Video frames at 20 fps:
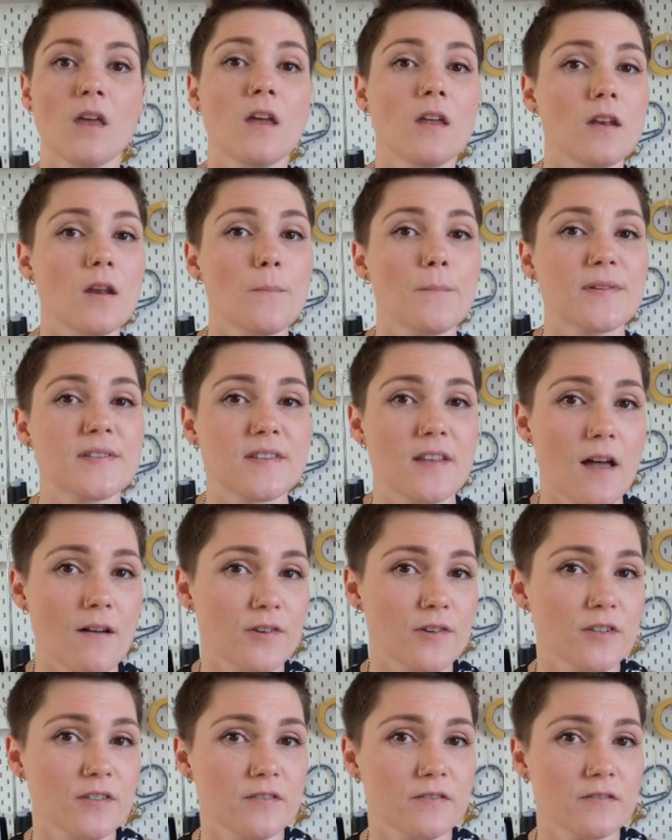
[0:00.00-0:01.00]
Number
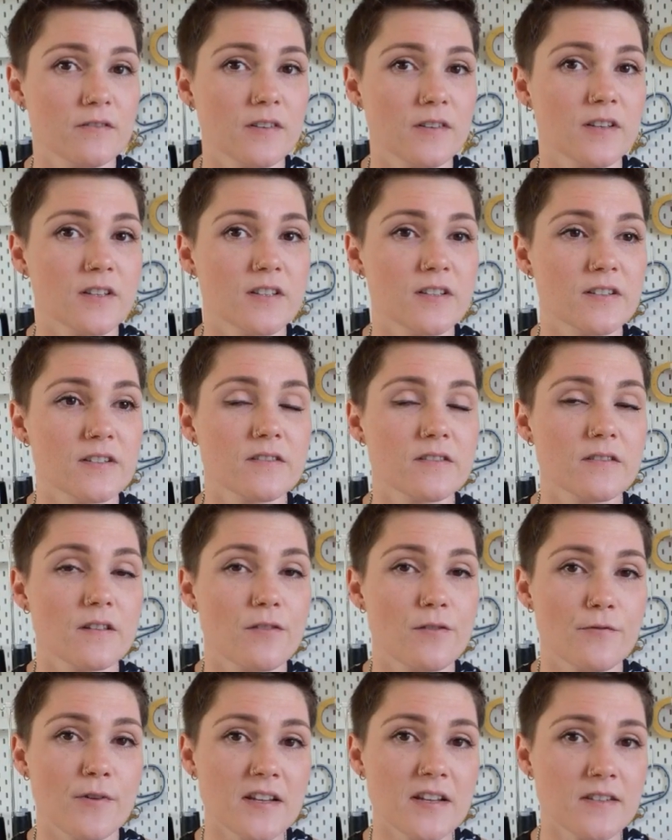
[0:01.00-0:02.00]
7 is
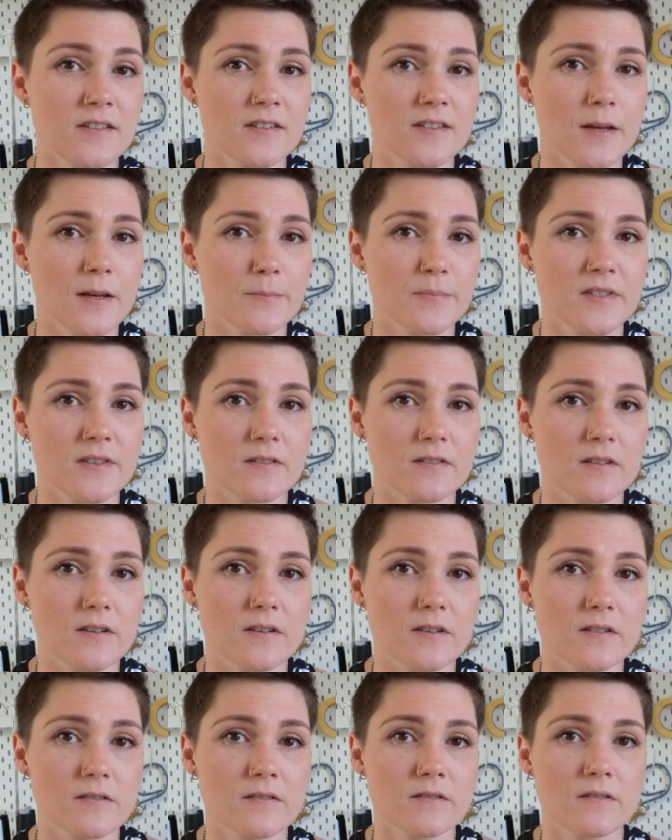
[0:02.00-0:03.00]
thread snip
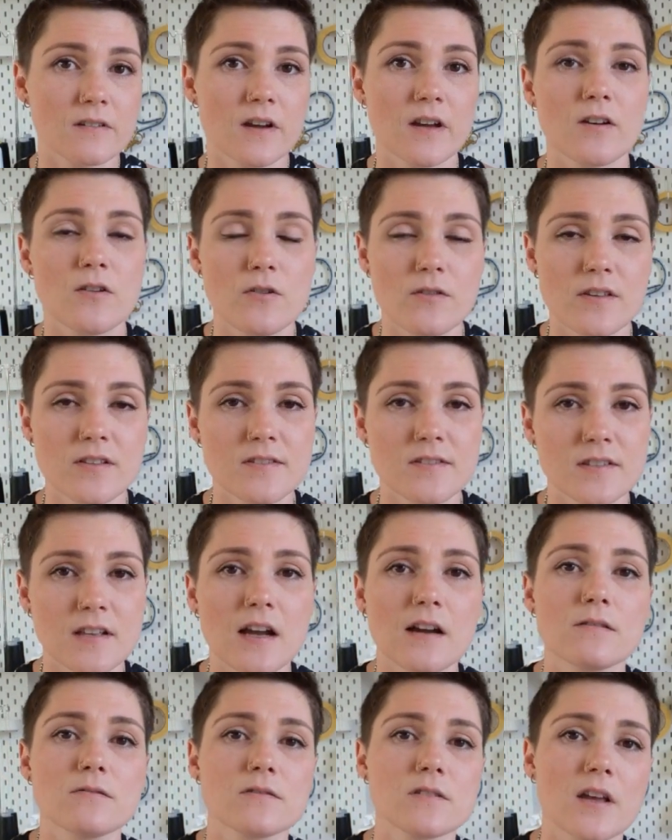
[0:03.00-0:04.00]
scissors. I know this
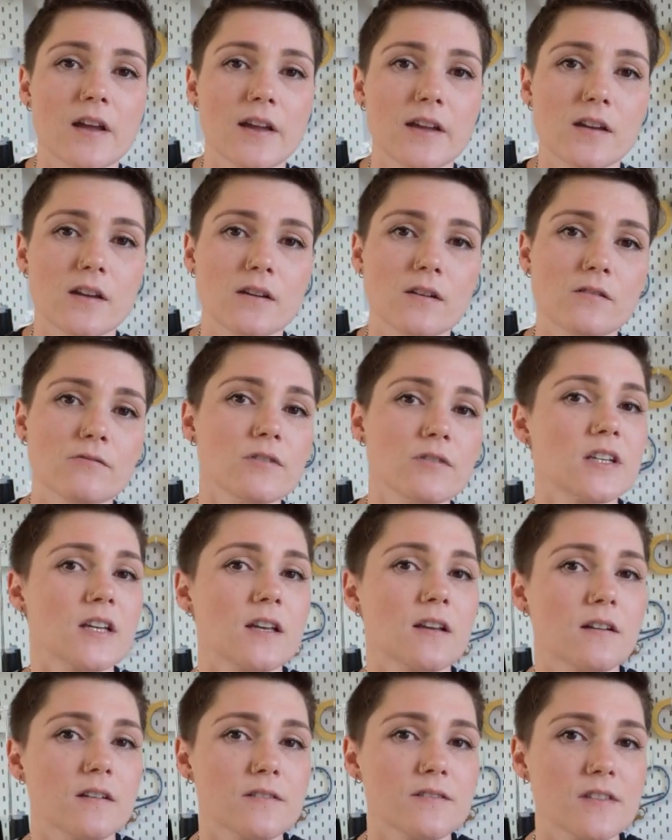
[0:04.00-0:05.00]
sounds like a
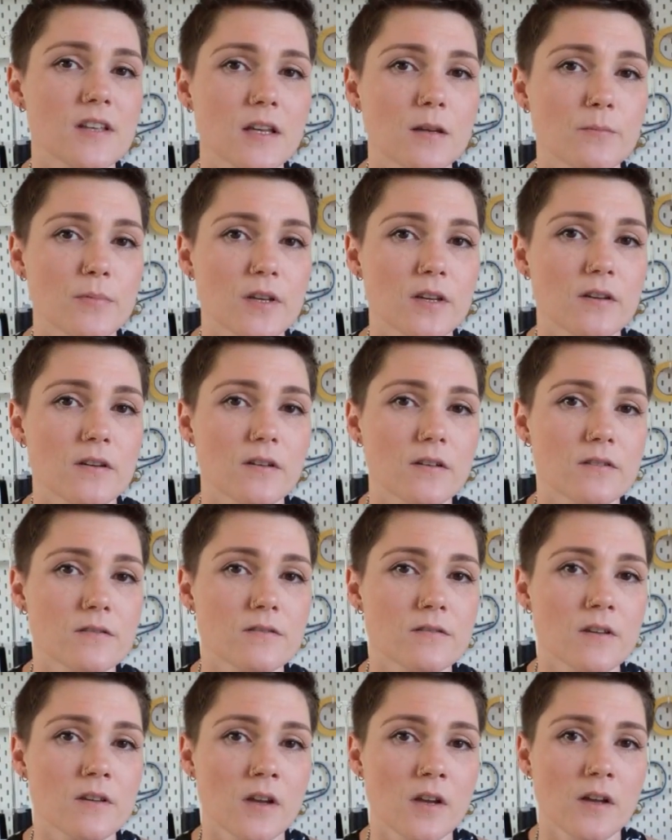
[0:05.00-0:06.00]
ridiculous thing
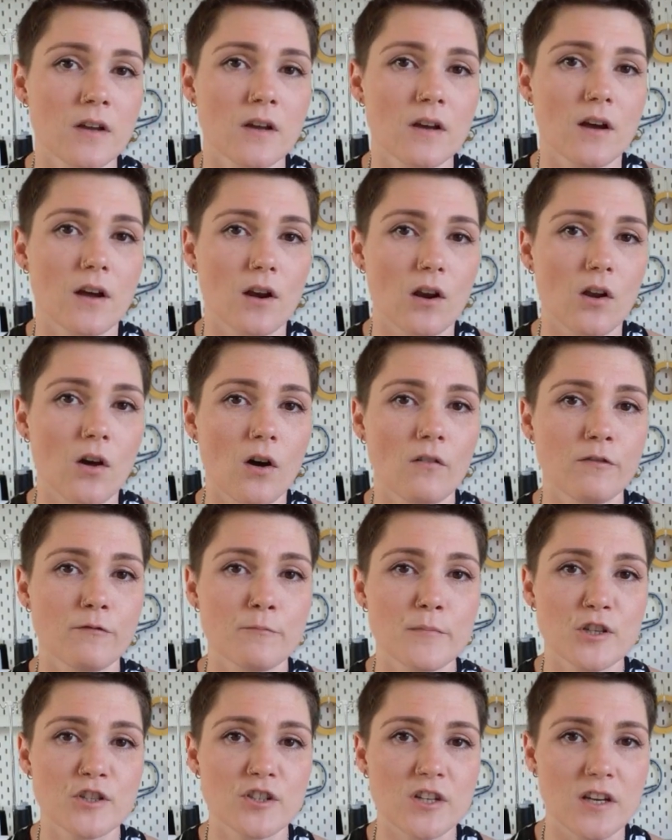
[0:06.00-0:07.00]
because a lot of
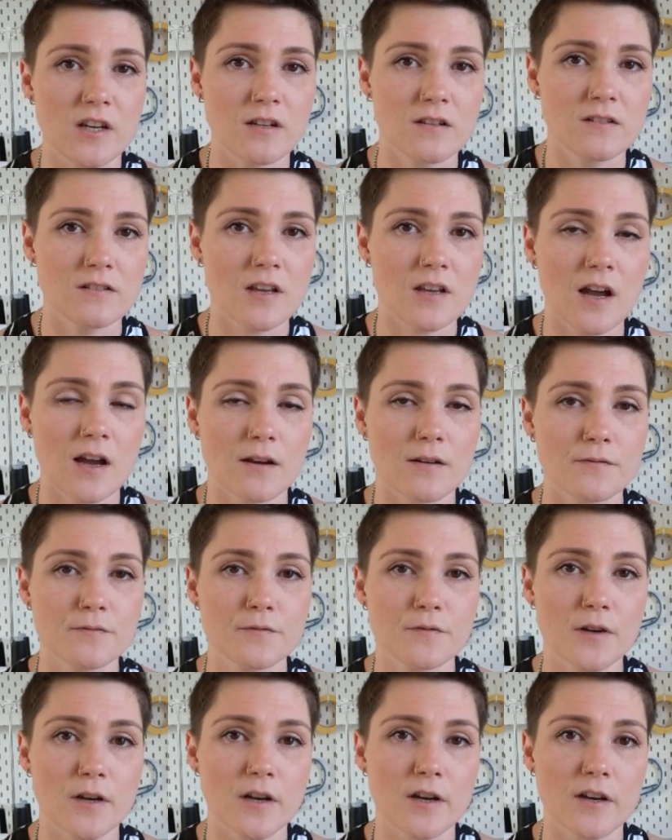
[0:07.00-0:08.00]
machines have
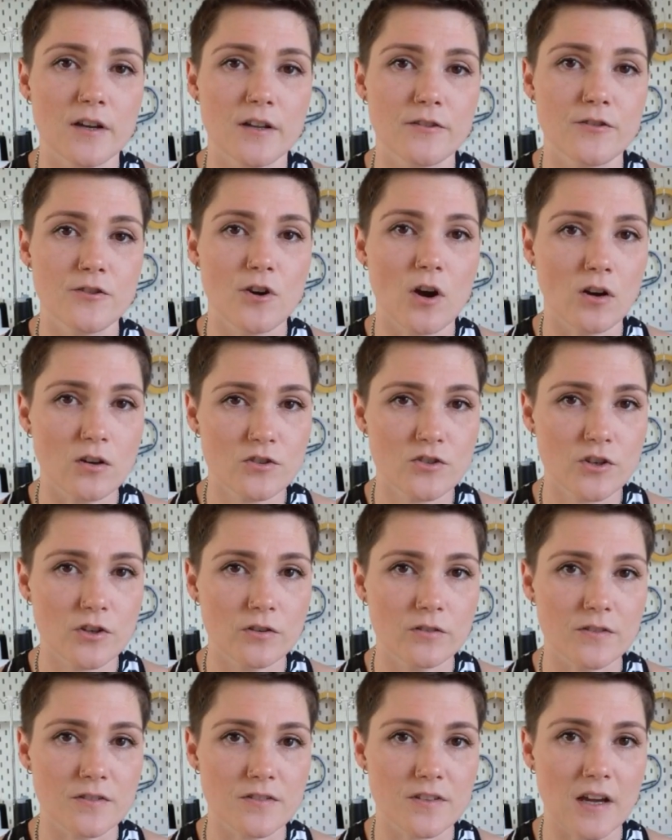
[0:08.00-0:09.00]
a notch
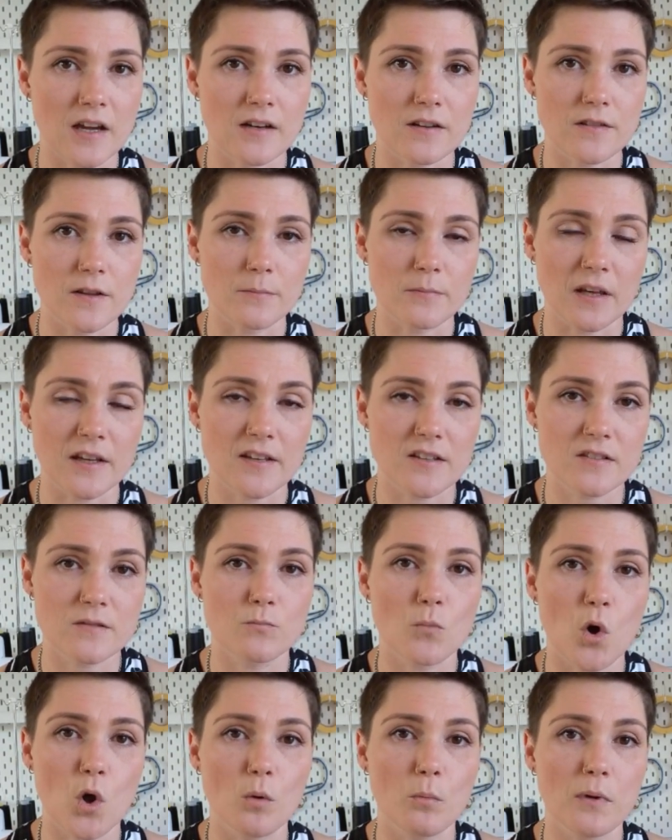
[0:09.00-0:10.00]
on the side of them, like a
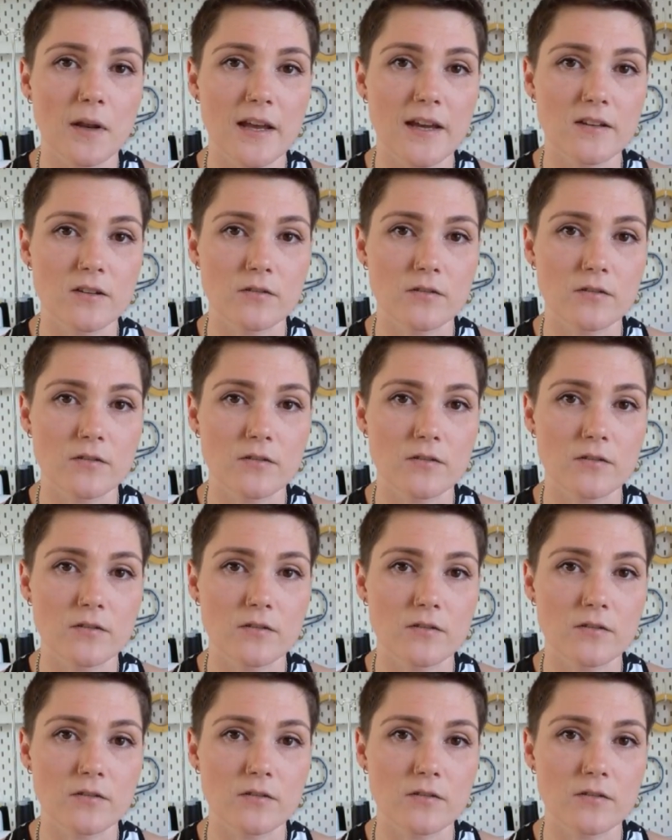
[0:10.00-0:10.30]
small blade